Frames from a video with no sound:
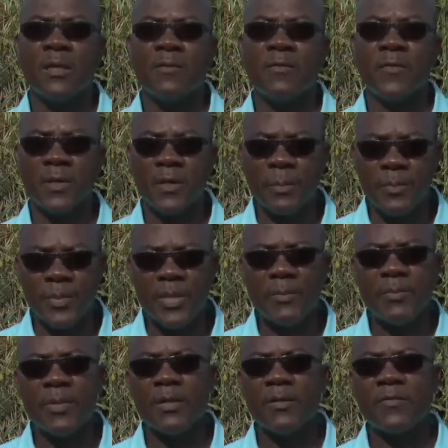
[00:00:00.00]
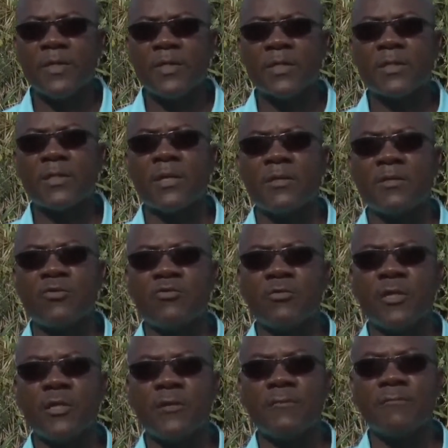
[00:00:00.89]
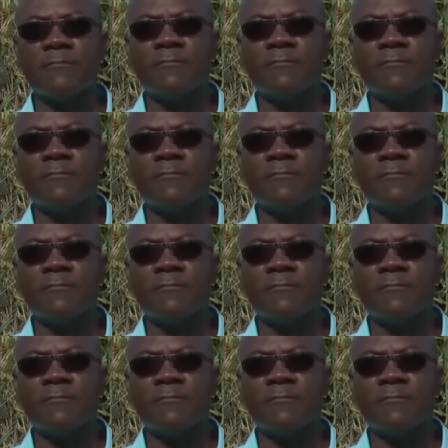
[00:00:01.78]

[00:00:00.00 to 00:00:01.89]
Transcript: for the people of this country,